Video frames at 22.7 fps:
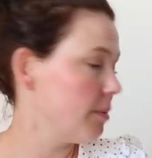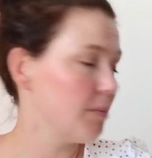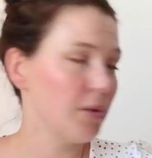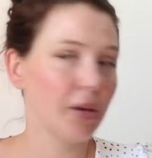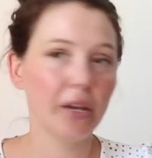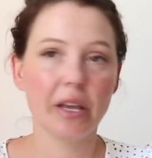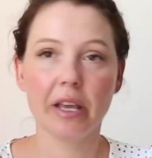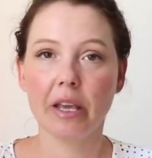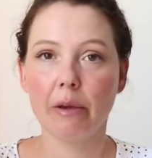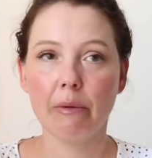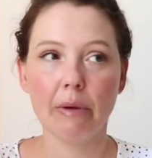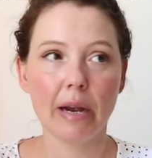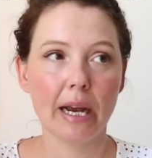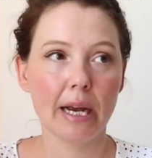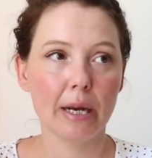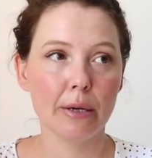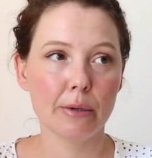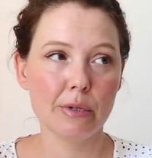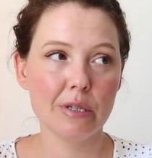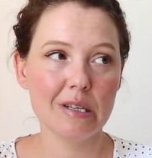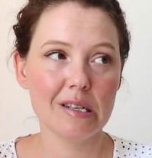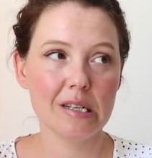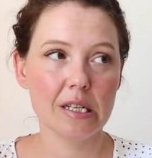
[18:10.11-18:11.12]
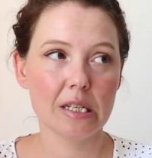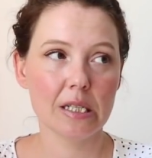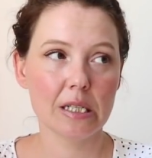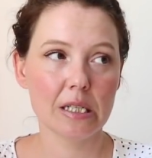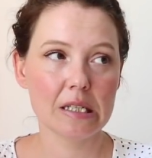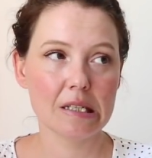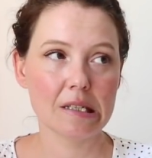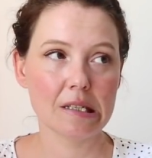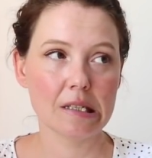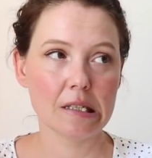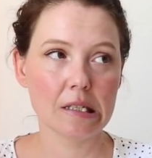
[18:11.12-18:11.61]
I'm looking around.
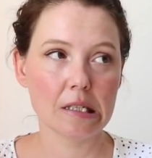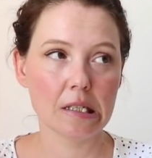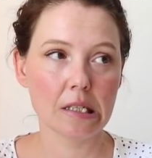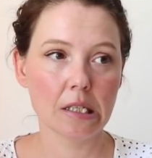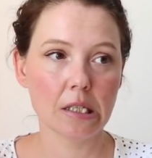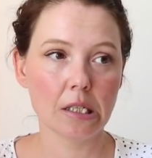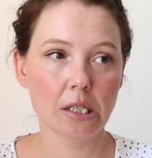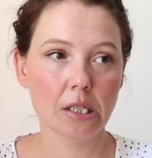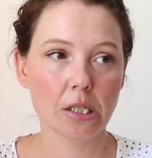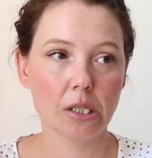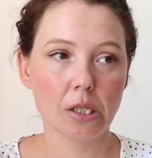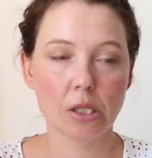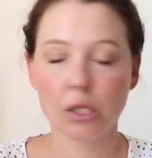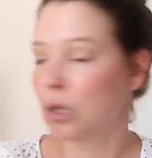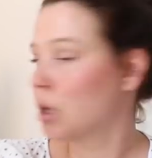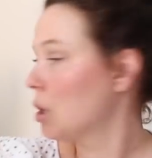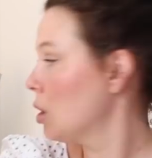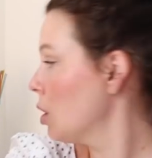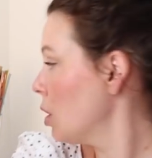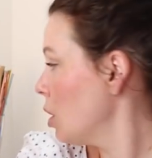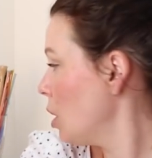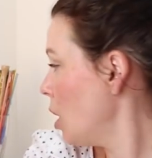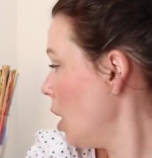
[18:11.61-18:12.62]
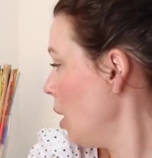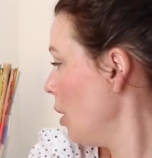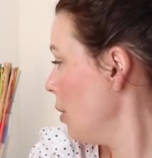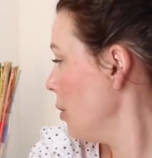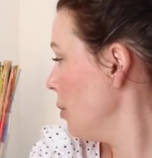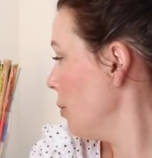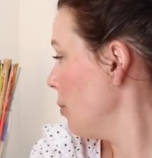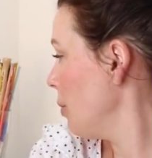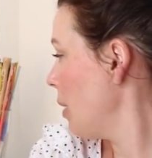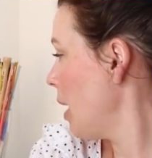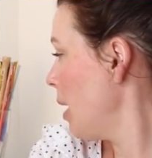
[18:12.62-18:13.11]

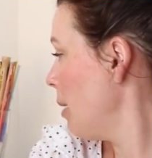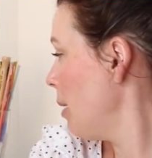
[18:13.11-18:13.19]
Oh,